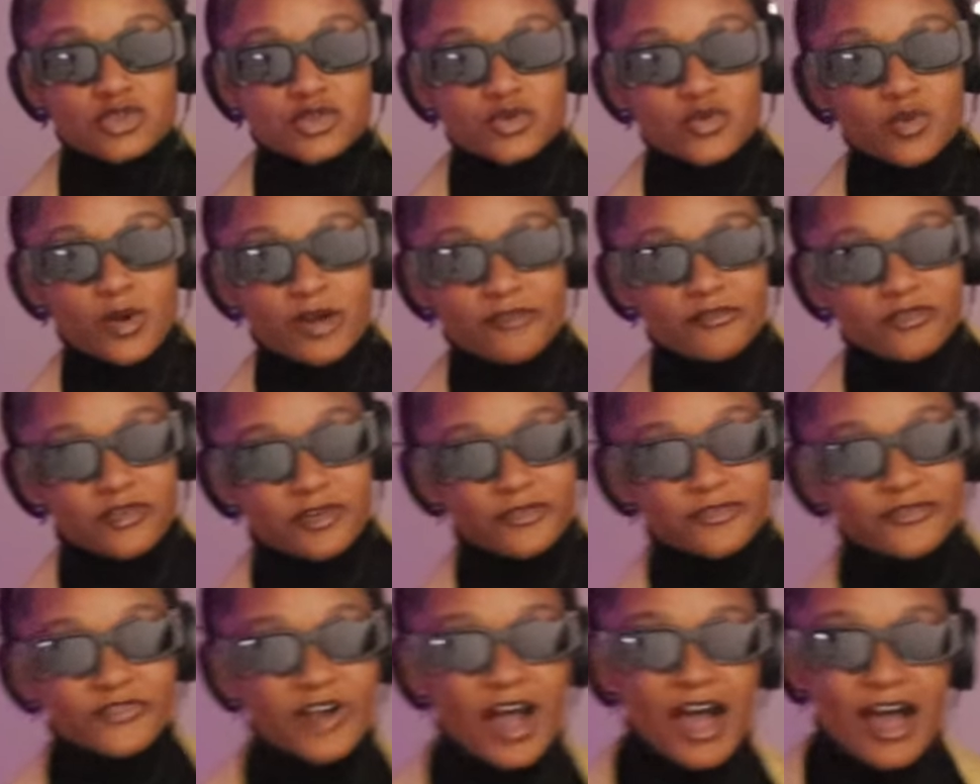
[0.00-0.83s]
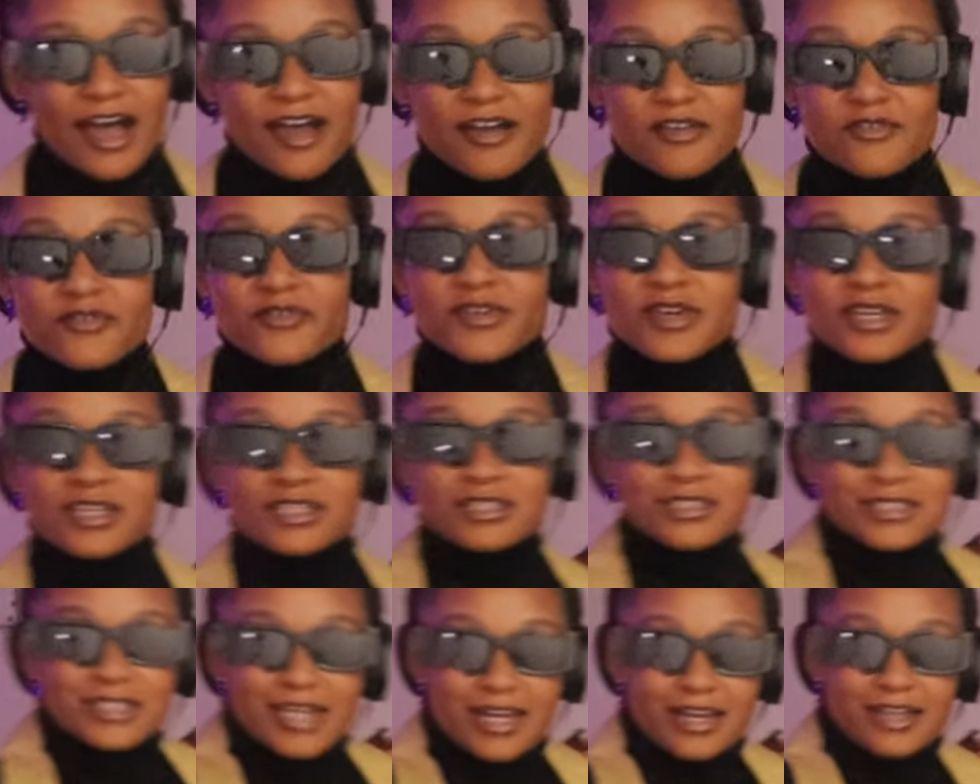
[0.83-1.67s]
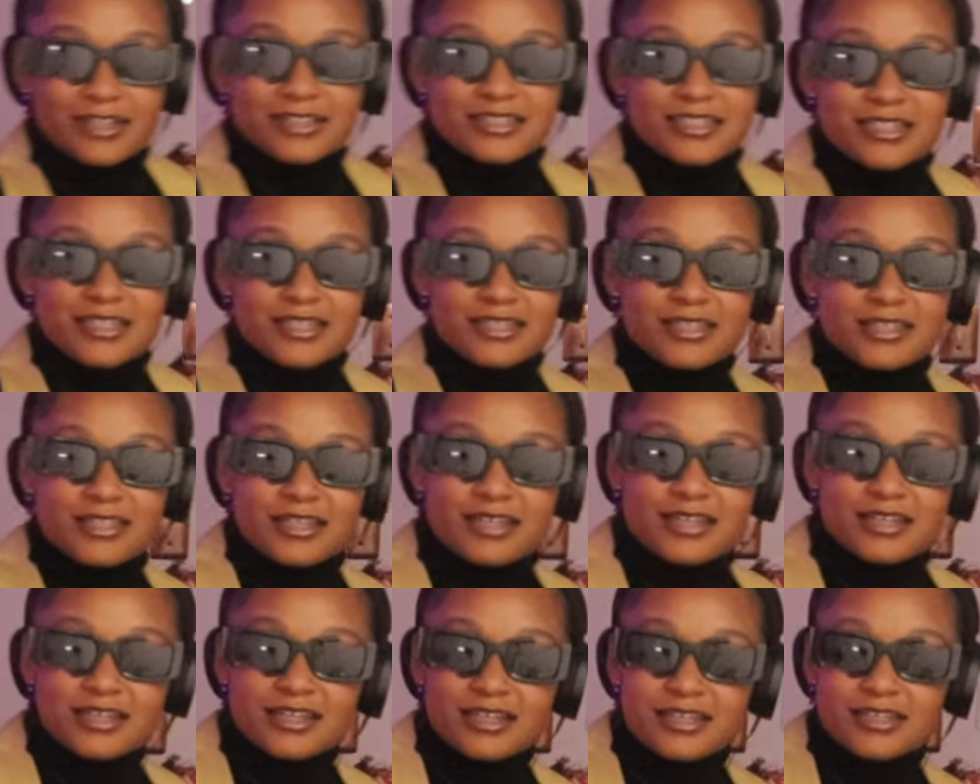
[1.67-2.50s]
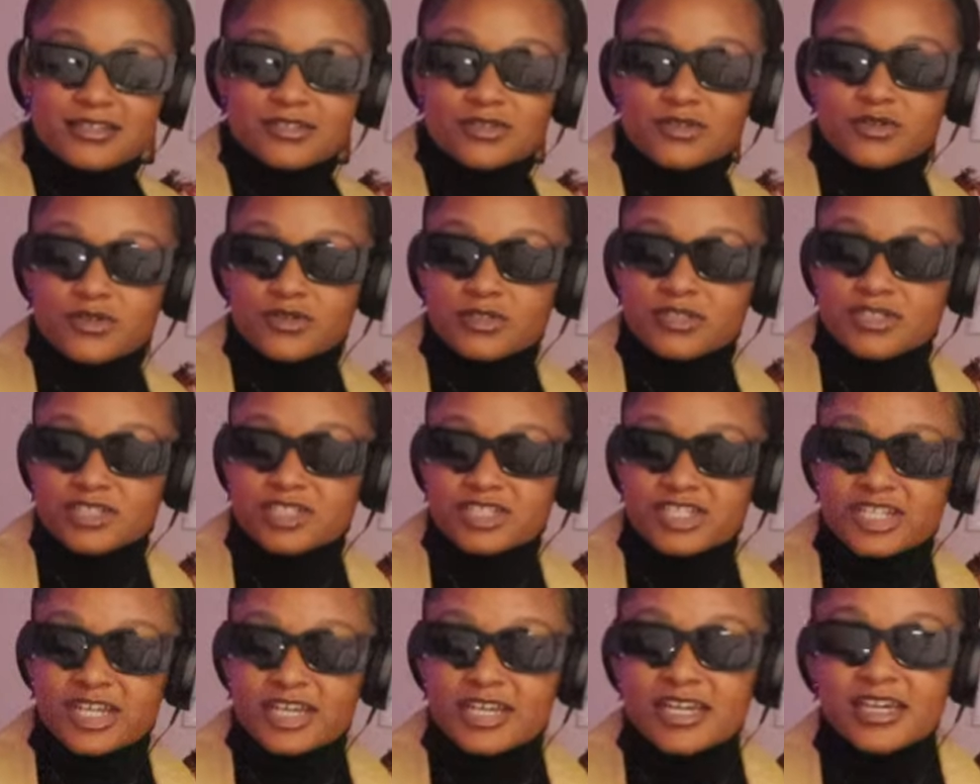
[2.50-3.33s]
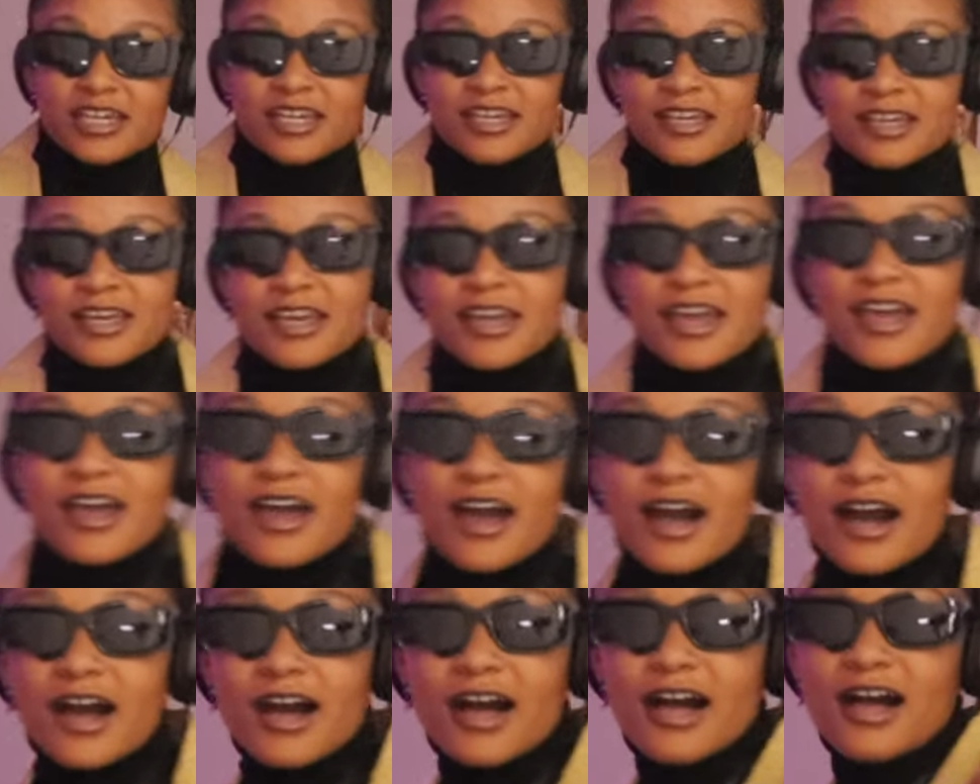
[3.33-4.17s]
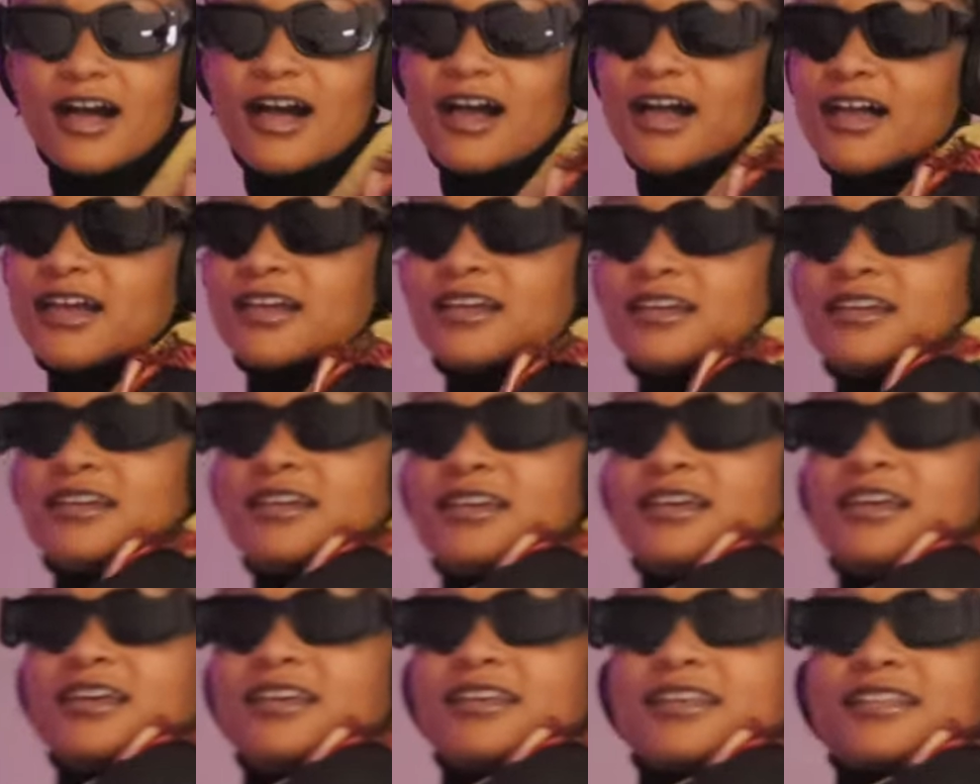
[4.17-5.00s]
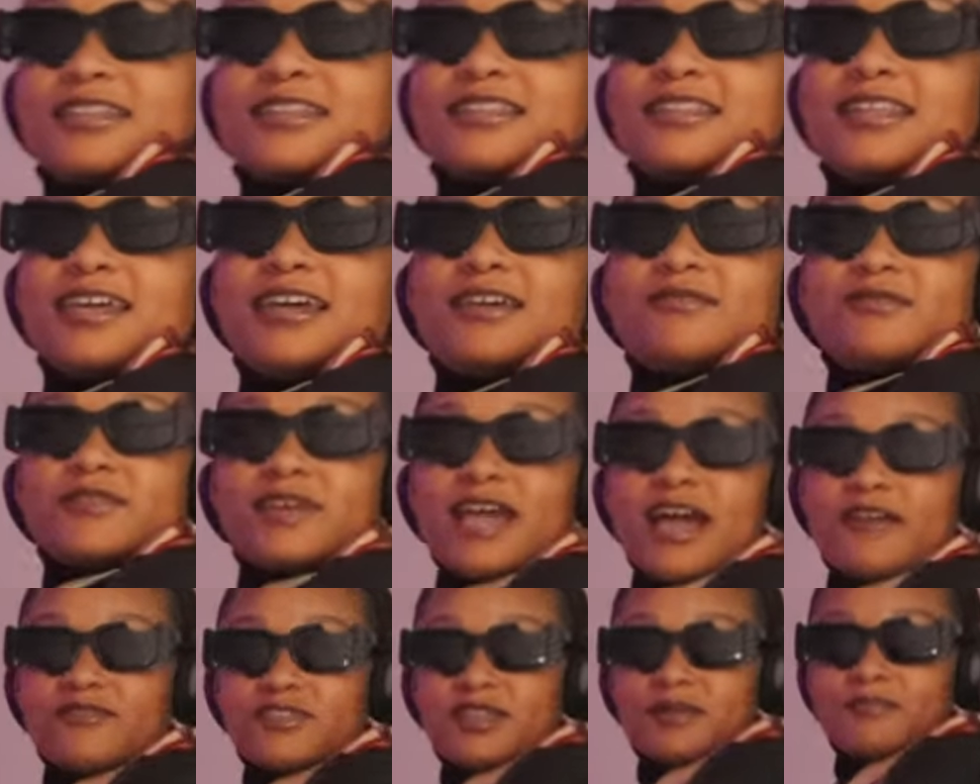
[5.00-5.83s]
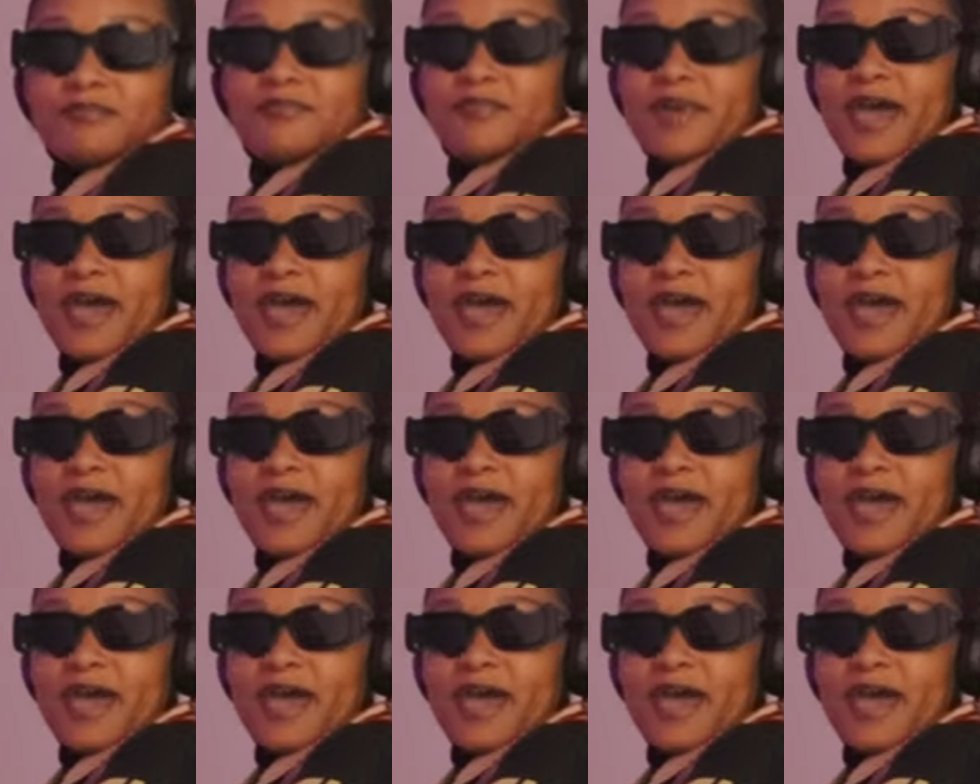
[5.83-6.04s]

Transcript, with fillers: 2145. Shout out to Ethan. He's cool as shit. Uh, then we have the